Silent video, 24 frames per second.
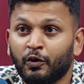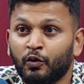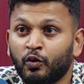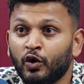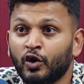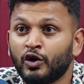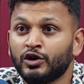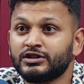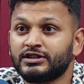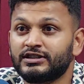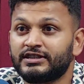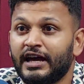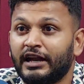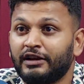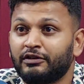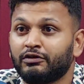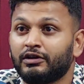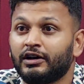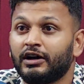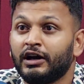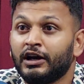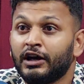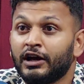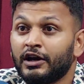the wounds that
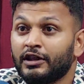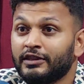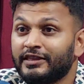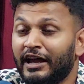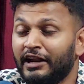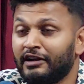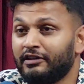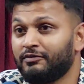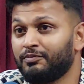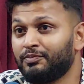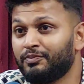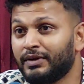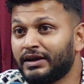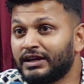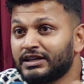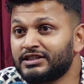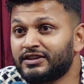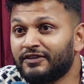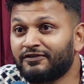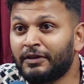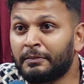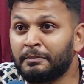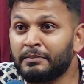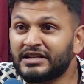
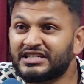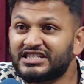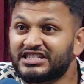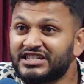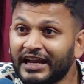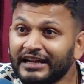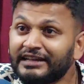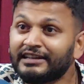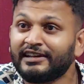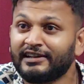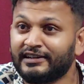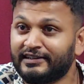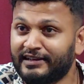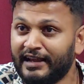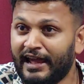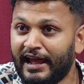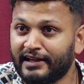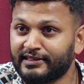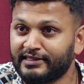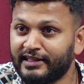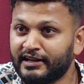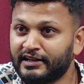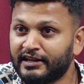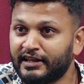because of the machete
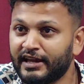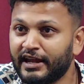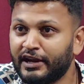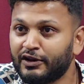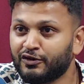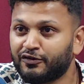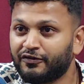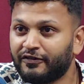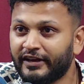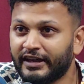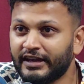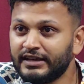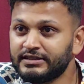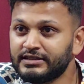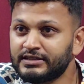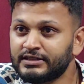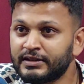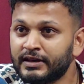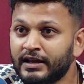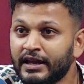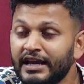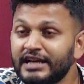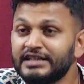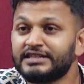attack that he had to
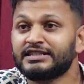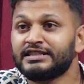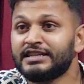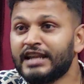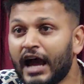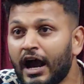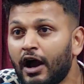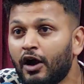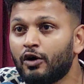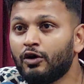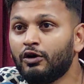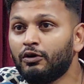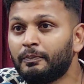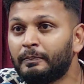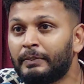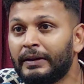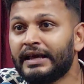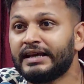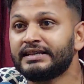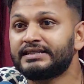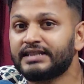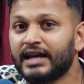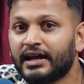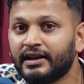face, is now
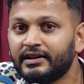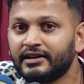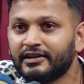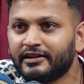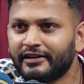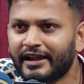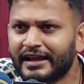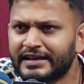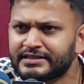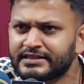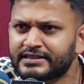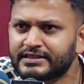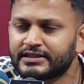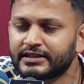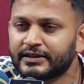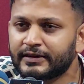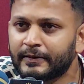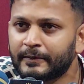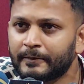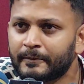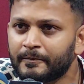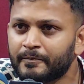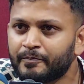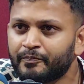placed under arrest.
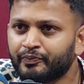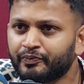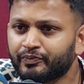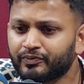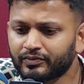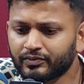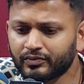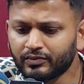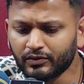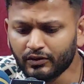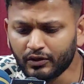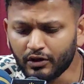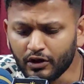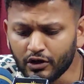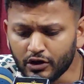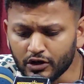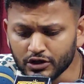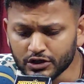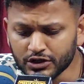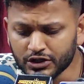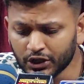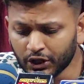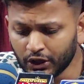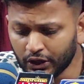
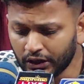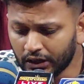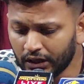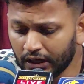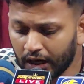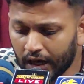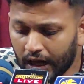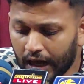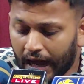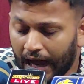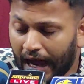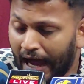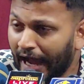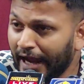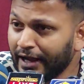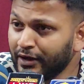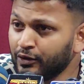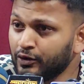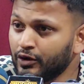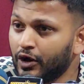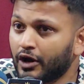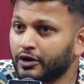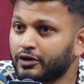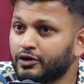So I
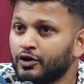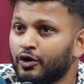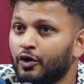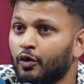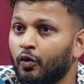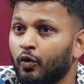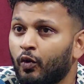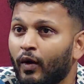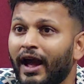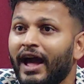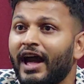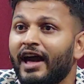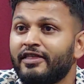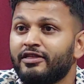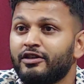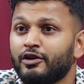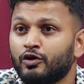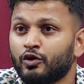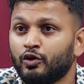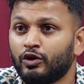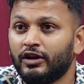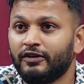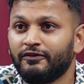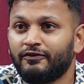do not know where
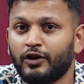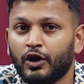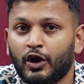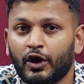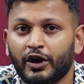the rule of